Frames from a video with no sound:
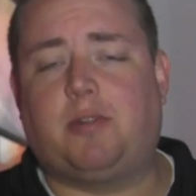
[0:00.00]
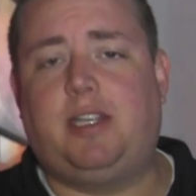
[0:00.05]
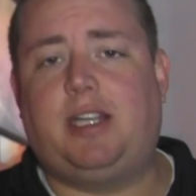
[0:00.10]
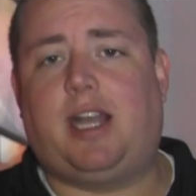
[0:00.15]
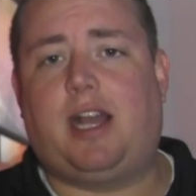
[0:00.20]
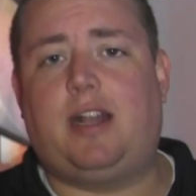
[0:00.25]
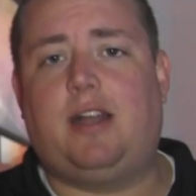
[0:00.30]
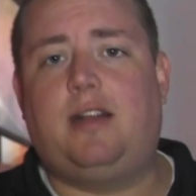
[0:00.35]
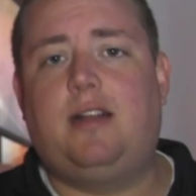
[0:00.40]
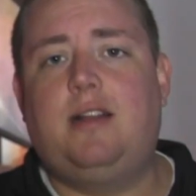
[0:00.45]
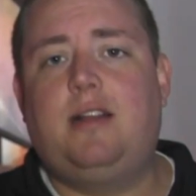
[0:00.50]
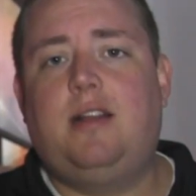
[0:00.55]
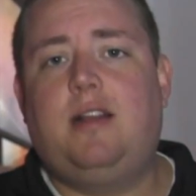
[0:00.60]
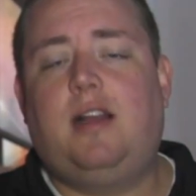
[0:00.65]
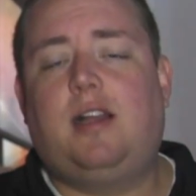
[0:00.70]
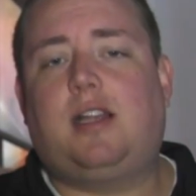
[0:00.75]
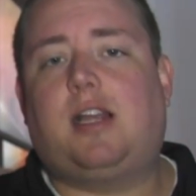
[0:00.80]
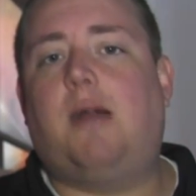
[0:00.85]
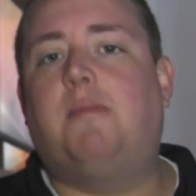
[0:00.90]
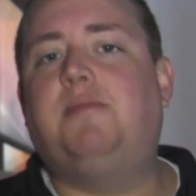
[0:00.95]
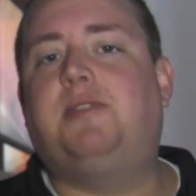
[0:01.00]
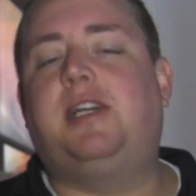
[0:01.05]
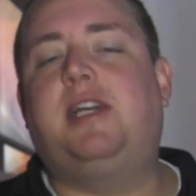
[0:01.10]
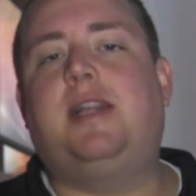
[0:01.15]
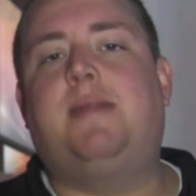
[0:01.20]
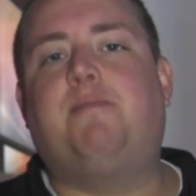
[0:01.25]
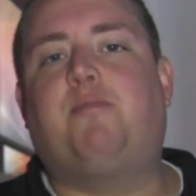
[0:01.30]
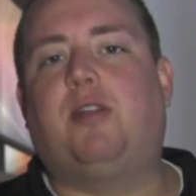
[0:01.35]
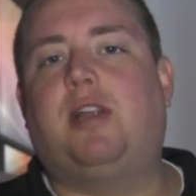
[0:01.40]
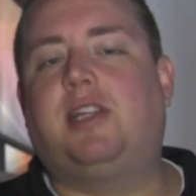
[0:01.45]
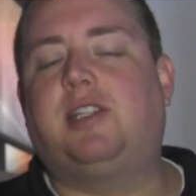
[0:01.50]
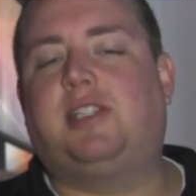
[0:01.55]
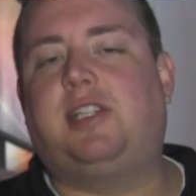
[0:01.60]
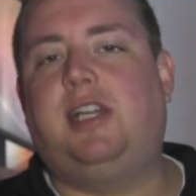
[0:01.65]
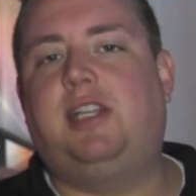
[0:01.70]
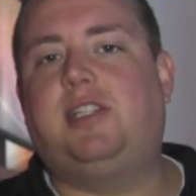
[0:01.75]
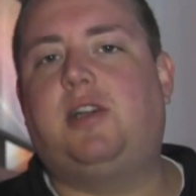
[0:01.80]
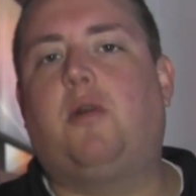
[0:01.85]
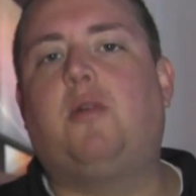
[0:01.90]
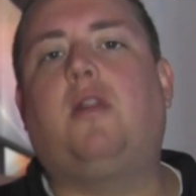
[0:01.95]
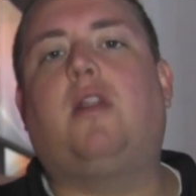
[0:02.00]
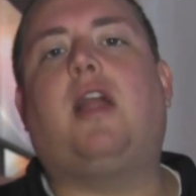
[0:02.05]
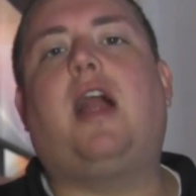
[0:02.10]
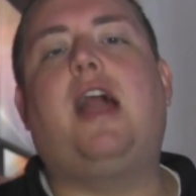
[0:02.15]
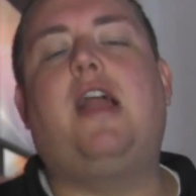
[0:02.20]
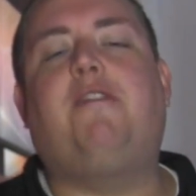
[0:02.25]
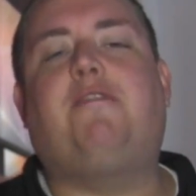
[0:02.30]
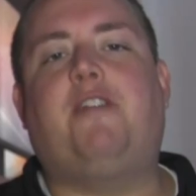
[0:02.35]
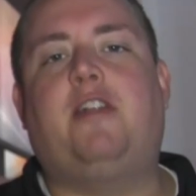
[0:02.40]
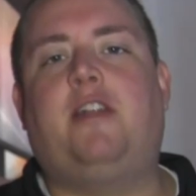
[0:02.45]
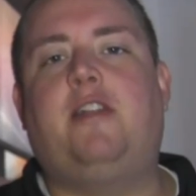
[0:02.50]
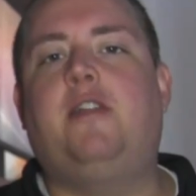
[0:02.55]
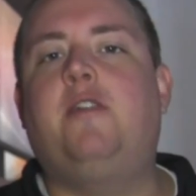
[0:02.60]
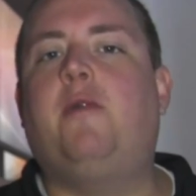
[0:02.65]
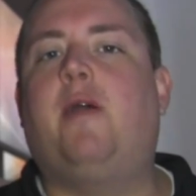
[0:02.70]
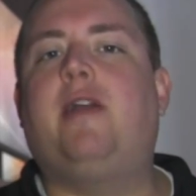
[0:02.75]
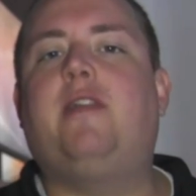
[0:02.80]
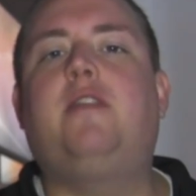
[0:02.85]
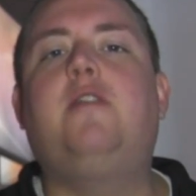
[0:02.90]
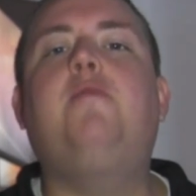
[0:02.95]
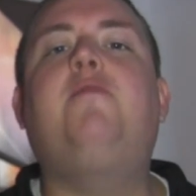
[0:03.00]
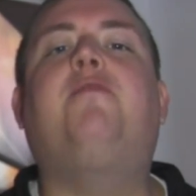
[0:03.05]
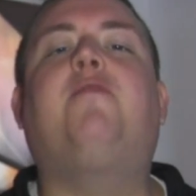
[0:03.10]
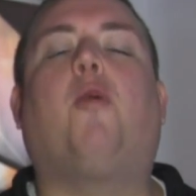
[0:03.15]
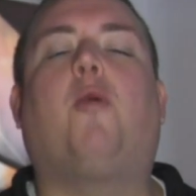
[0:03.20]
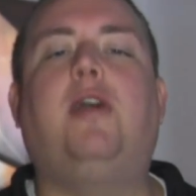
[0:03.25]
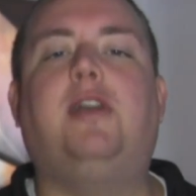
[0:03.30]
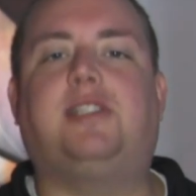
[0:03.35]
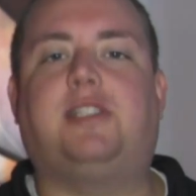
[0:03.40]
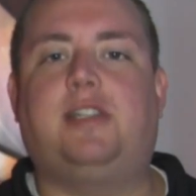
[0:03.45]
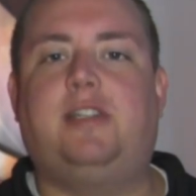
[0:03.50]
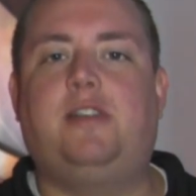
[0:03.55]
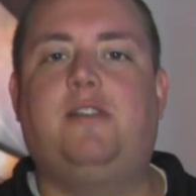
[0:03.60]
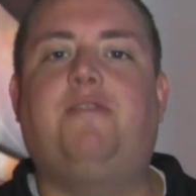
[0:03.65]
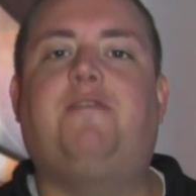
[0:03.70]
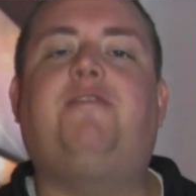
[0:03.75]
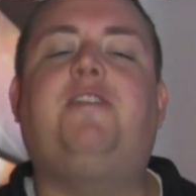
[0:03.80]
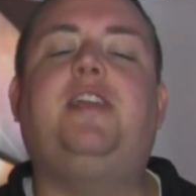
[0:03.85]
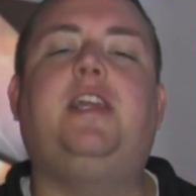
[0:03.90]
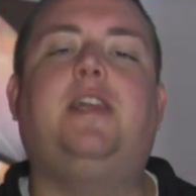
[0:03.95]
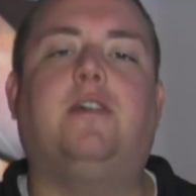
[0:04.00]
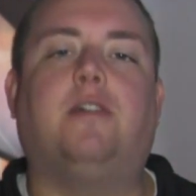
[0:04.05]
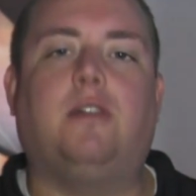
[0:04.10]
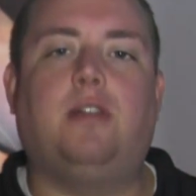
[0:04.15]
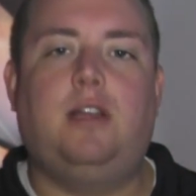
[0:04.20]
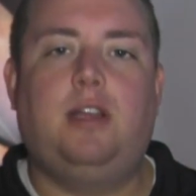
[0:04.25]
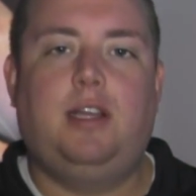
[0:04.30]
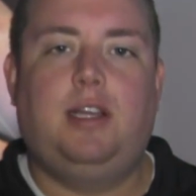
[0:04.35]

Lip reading: where he kind of comes in and brings his own life and a new voice and a new feel